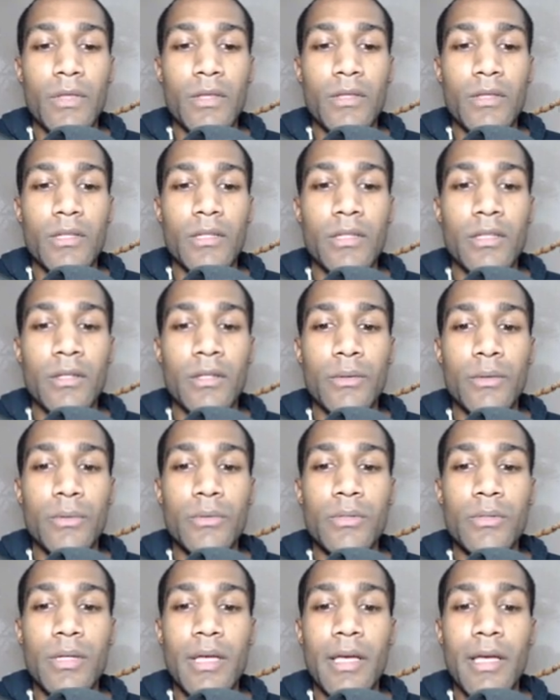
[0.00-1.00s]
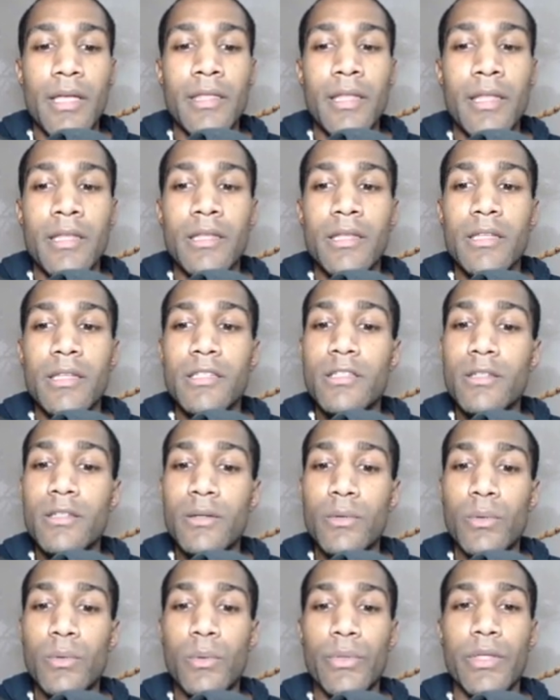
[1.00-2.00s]
to use. And then this is the
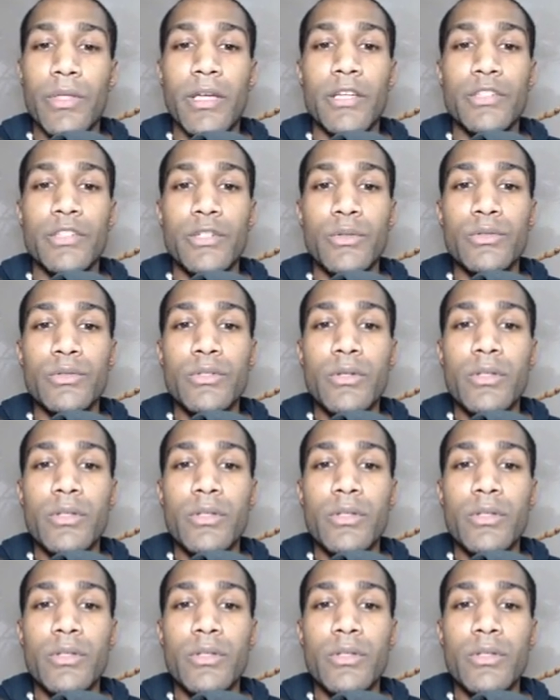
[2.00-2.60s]
cool thing. It shows you